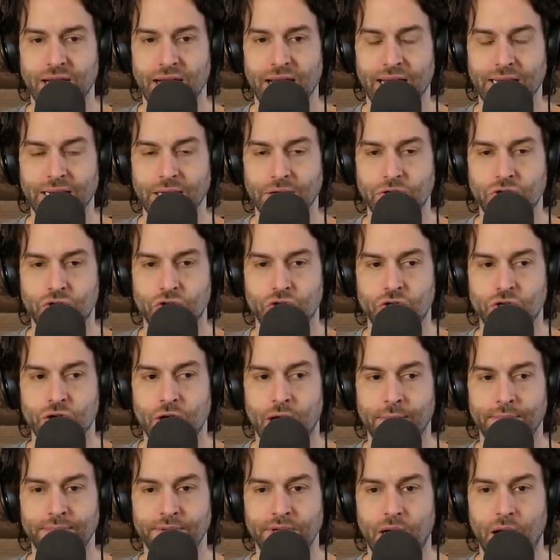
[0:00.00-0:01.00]
and he
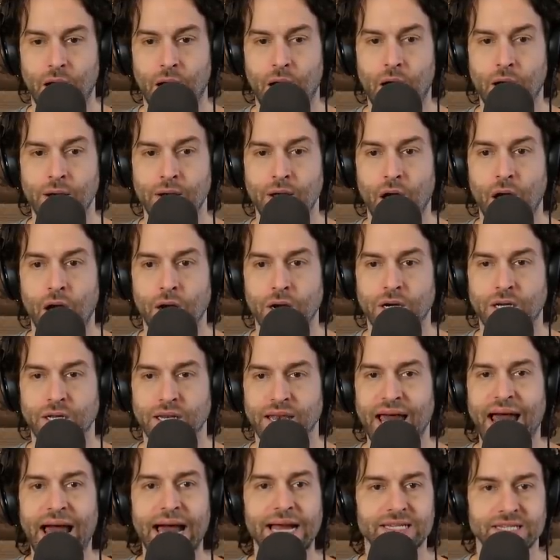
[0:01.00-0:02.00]
jumped on a
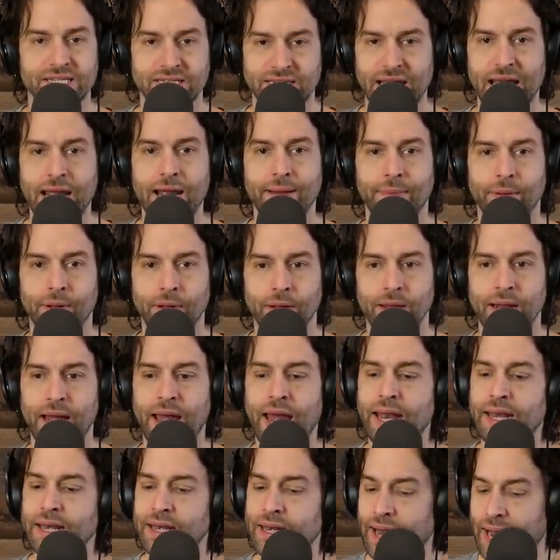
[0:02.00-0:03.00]
glass table,
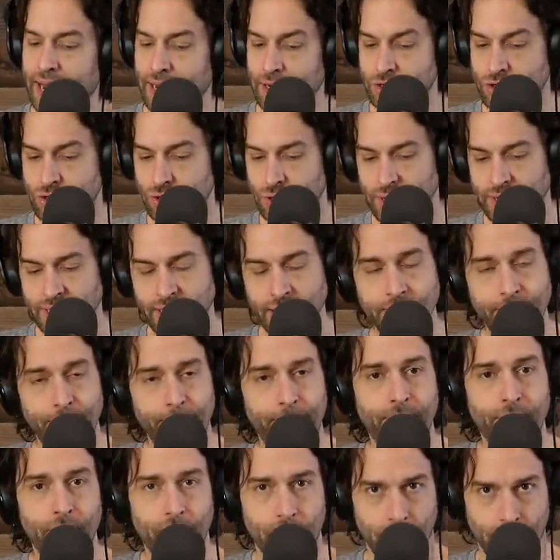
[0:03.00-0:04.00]
and naturally it
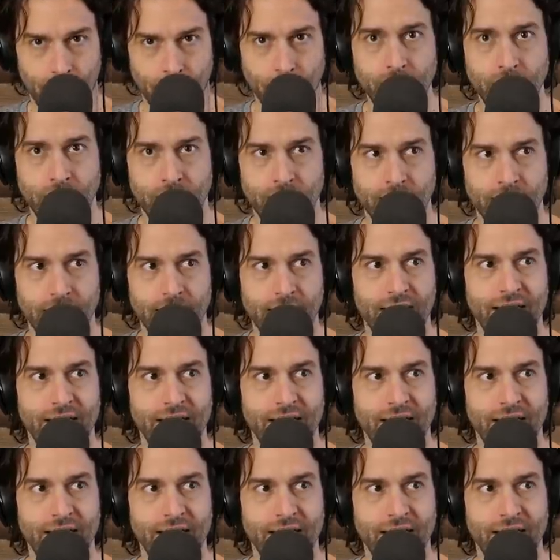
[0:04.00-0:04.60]
broke.